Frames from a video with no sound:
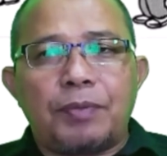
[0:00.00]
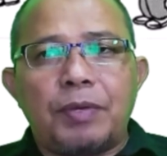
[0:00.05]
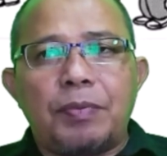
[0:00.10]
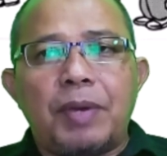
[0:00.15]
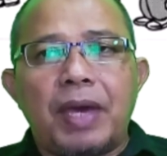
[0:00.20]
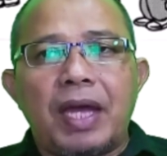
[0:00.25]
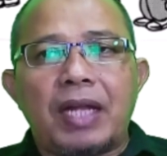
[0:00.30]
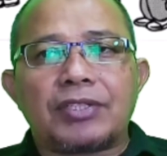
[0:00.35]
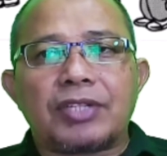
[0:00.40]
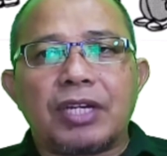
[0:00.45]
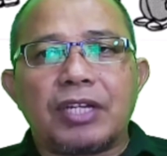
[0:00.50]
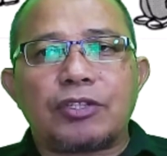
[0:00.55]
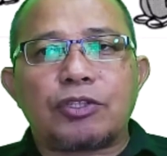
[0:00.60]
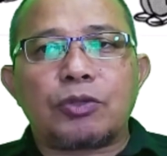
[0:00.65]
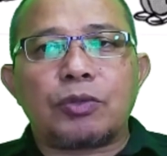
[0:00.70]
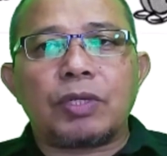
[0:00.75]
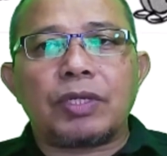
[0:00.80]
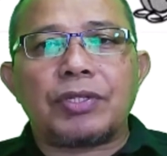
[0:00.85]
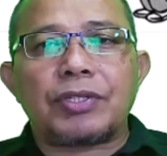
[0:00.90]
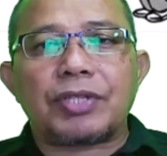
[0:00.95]
PBL's
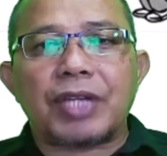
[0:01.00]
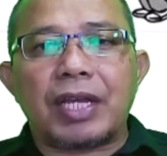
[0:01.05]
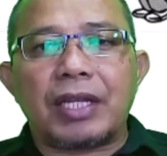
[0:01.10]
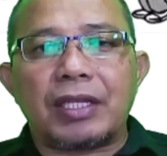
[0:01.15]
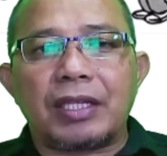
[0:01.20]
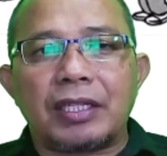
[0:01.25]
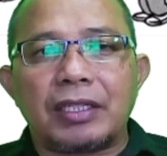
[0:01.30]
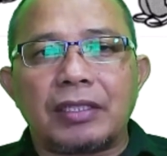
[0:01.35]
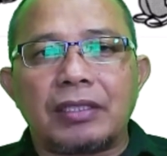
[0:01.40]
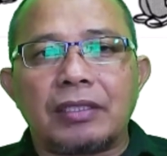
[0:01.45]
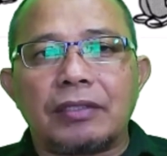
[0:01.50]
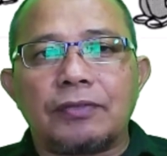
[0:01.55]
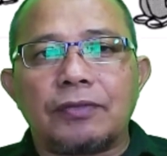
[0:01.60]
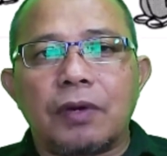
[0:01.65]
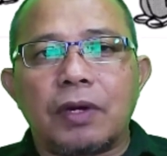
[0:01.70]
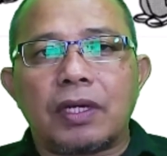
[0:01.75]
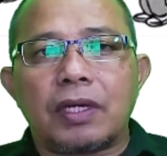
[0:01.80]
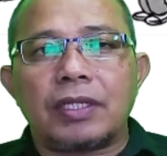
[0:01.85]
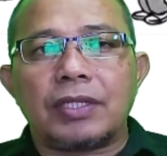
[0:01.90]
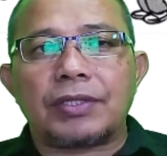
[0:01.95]
student-centered
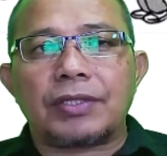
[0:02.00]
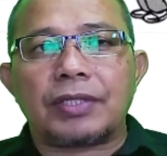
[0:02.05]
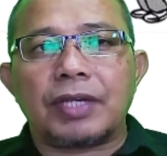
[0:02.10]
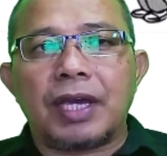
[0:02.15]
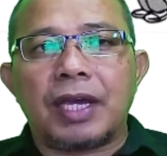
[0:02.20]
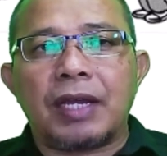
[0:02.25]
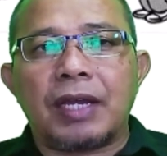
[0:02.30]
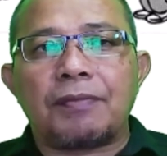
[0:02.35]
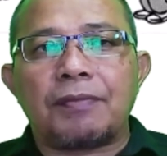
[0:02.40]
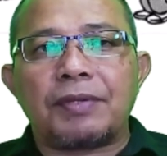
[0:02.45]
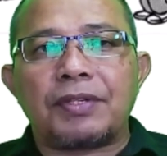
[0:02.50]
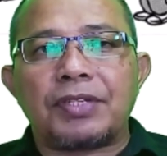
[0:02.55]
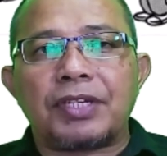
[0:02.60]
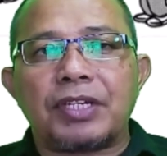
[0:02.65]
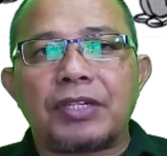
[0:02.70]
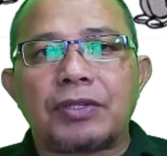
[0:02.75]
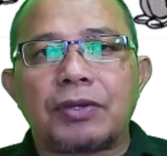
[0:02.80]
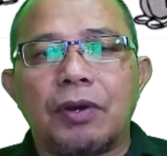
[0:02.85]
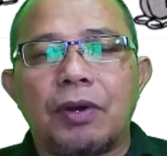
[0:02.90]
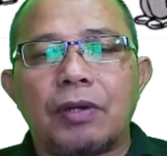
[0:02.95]
focus and
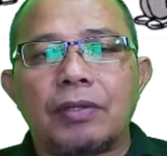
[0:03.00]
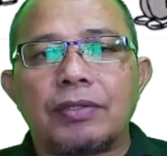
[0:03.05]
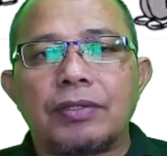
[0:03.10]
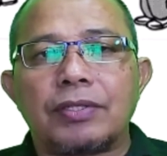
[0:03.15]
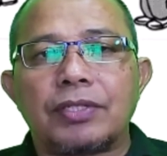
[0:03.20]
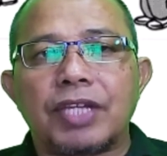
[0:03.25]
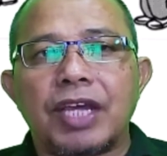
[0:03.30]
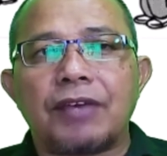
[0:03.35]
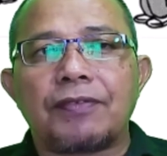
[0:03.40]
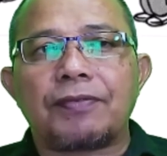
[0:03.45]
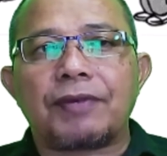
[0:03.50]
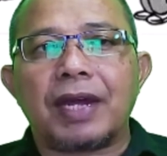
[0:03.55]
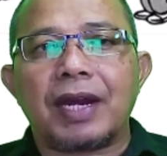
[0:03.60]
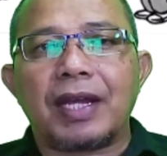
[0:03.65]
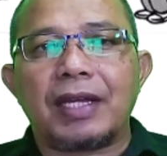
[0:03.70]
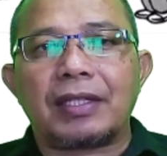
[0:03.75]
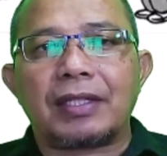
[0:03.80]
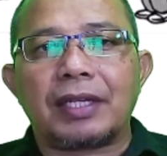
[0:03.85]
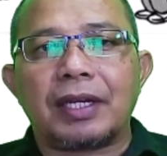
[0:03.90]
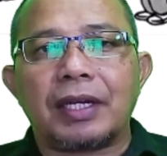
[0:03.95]
emphasis on
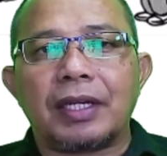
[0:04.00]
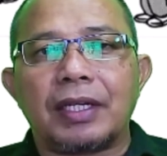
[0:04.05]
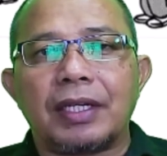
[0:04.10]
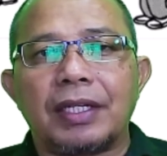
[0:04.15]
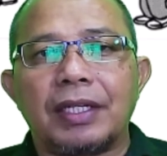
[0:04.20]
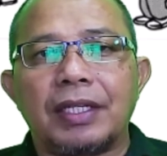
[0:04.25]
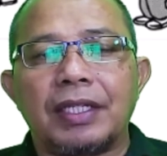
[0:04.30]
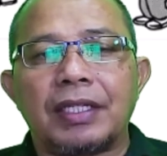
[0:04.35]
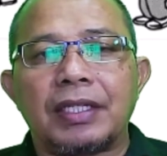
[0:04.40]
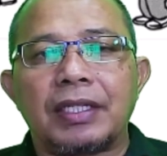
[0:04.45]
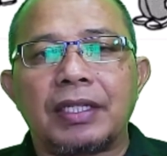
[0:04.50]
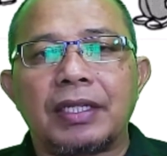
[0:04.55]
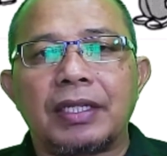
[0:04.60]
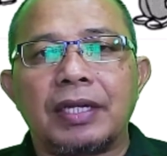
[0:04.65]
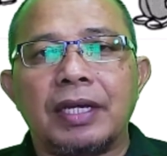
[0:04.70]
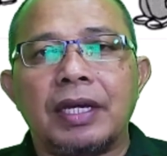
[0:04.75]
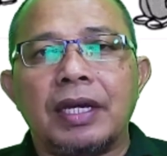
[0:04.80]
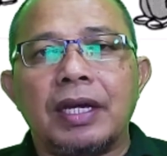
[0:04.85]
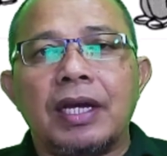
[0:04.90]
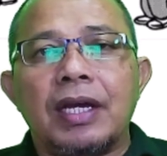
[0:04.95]
self-directed learning
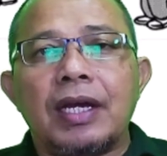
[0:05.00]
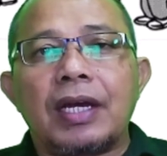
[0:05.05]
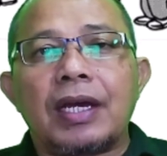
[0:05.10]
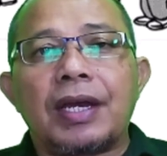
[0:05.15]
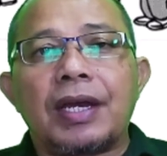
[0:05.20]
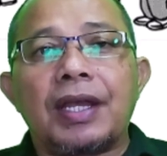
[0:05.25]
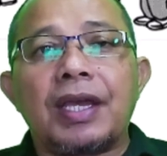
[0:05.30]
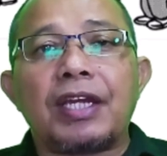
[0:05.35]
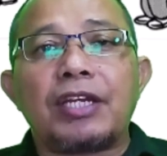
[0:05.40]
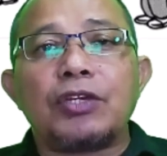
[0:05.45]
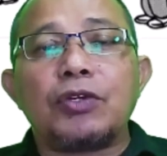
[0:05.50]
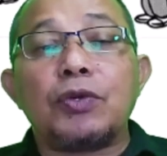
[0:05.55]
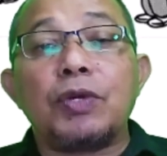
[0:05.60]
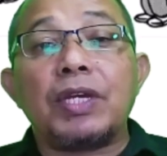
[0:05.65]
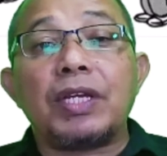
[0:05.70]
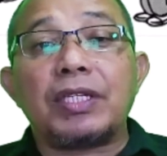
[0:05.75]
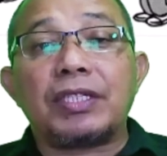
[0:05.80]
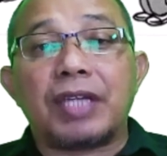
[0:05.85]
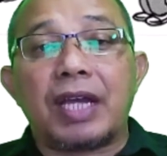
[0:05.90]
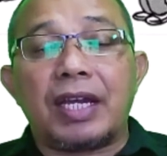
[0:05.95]
create
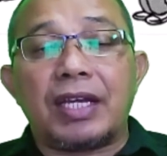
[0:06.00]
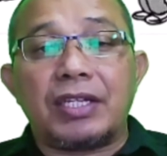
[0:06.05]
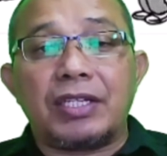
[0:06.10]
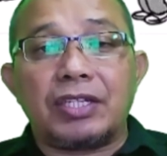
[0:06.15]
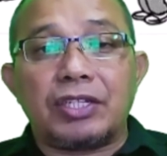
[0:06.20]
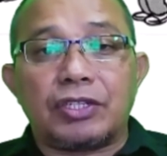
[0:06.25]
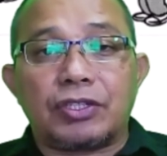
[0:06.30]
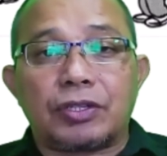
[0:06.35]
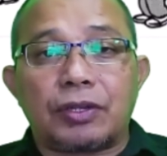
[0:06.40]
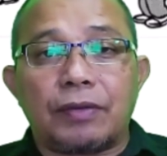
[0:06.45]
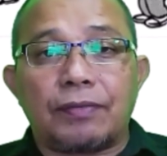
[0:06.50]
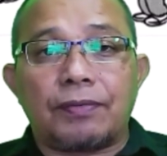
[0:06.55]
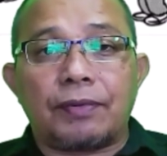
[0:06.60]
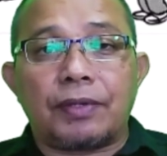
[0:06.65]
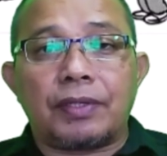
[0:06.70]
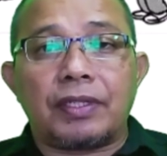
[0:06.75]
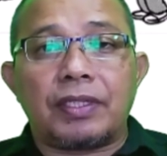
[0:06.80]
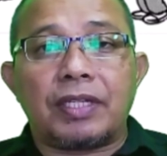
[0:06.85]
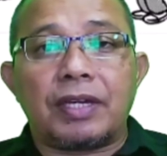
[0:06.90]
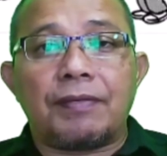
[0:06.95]
unique challenges
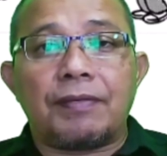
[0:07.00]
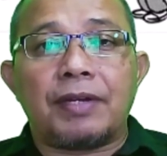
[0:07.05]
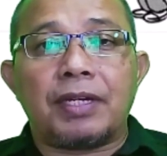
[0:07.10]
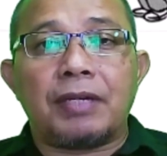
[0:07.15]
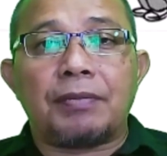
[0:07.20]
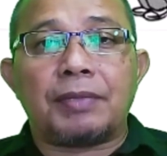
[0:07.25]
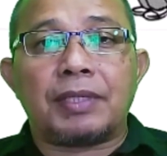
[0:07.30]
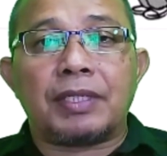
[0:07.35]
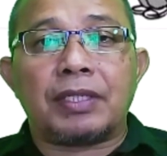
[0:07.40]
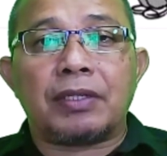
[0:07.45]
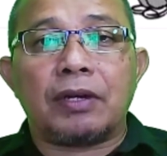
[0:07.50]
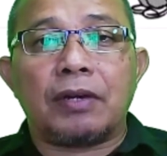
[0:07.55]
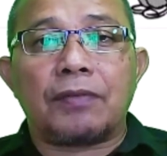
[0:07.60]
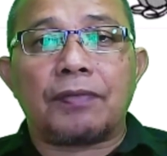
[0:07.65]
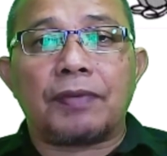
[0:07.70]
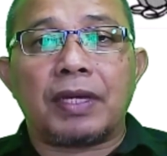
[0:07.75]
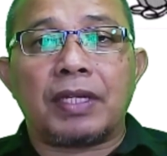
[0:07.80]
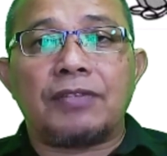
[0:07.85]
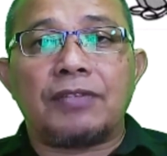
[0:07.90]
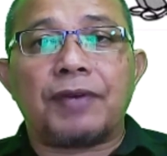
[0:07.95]
for the development
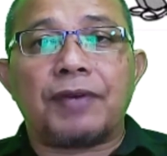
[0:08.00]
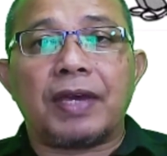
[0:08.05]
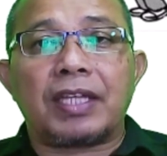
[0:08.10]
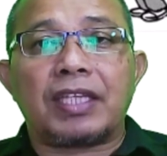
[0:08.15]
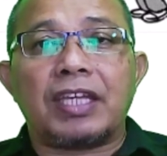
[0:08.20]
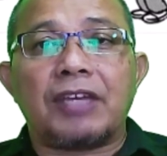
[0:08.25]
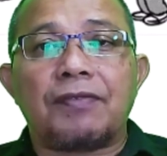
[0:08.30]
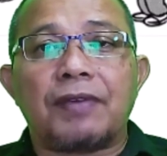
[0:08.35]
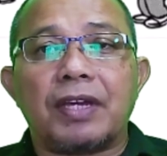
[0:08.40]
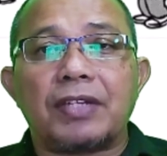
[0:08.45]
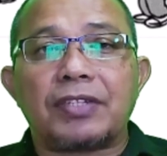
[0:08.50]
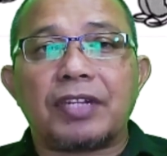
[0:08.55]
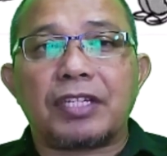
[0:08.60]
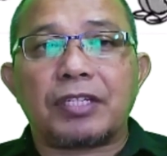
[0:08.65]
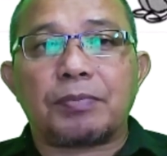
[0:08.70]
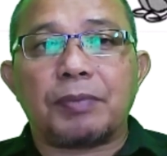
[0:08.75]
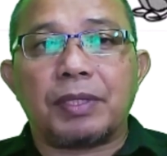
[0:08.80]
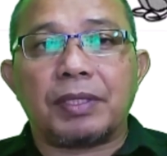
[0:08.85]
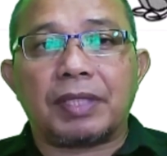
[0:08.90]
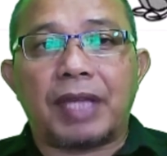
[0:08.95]
of an effective
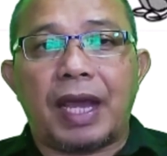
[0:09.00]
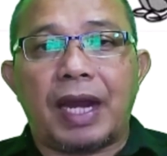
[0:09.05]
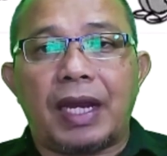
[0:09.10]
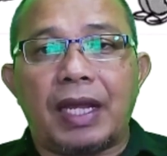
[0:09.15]
assessment